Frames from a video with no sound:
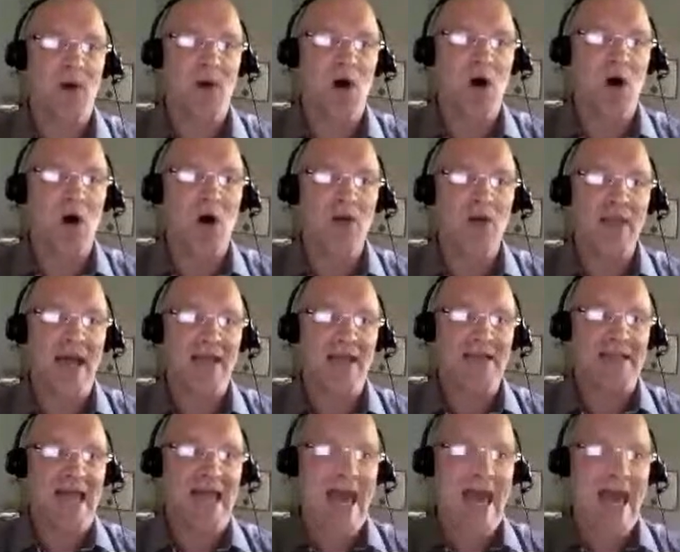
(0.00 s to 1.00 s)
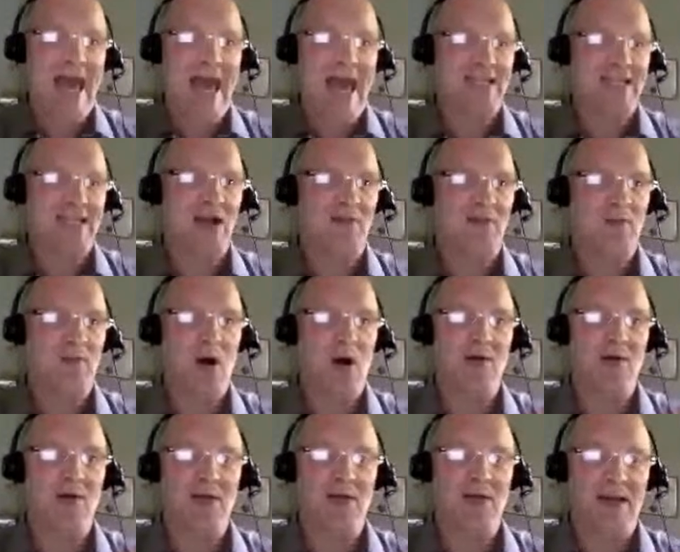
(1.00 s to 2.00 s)
all that data, take off
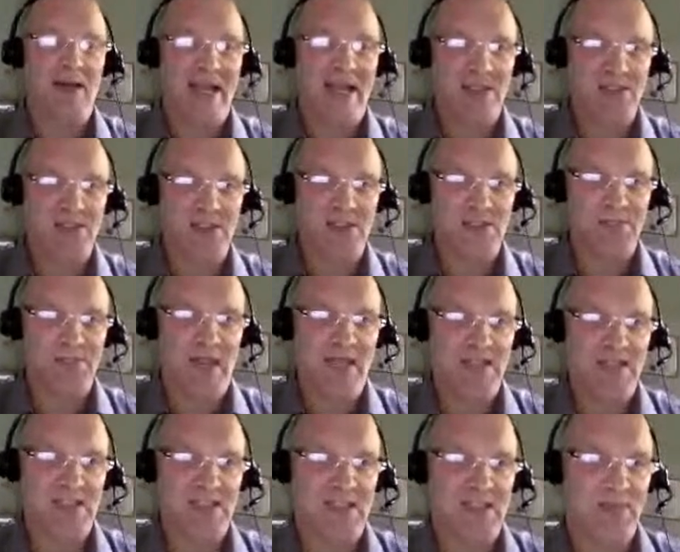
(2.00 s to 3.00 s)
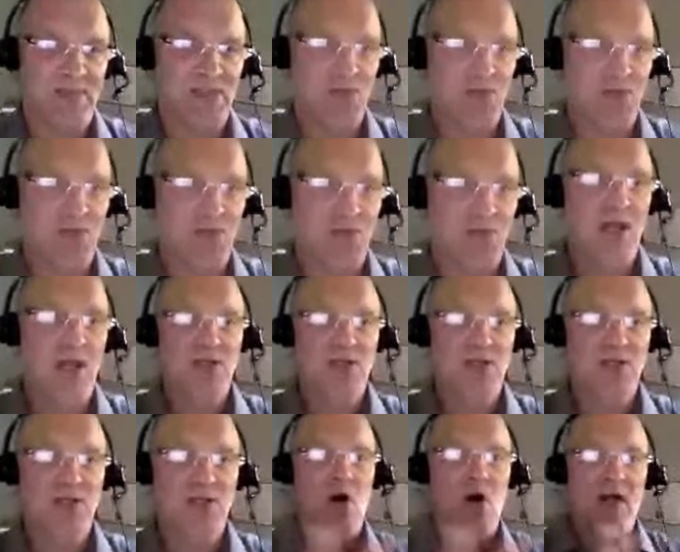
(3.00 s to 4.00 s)
all the extra spaces in between. So
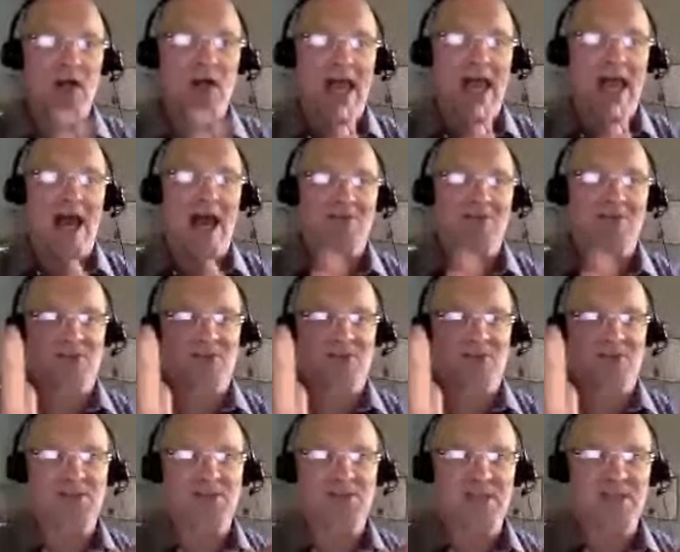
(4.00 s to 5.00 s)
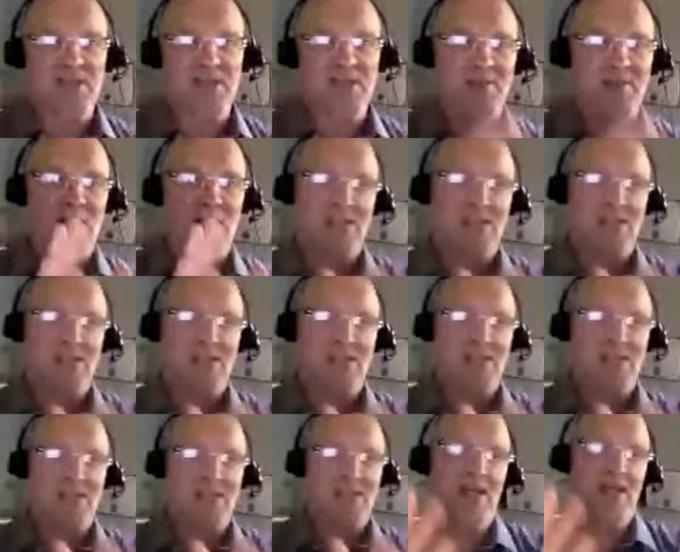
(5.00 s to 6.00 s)
all I have is the first name, a
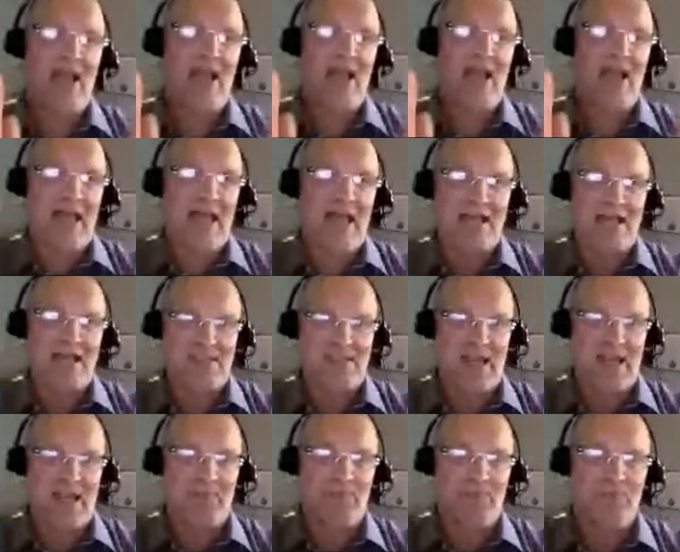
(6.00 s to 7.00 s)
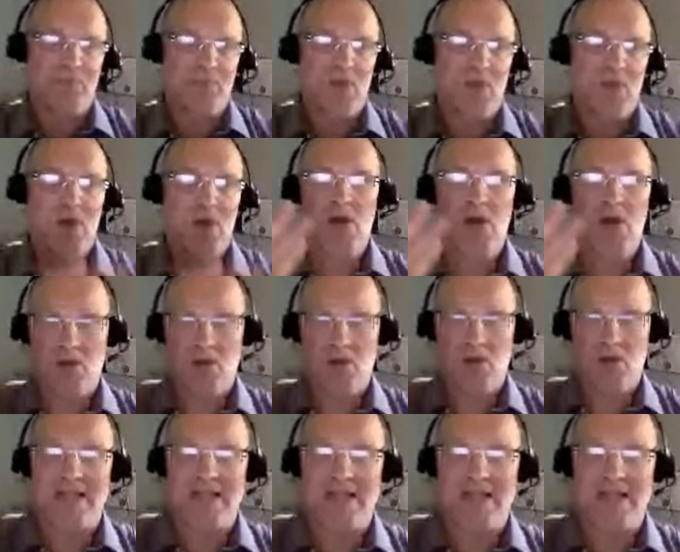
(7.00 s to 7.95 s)
space, and the last name. That's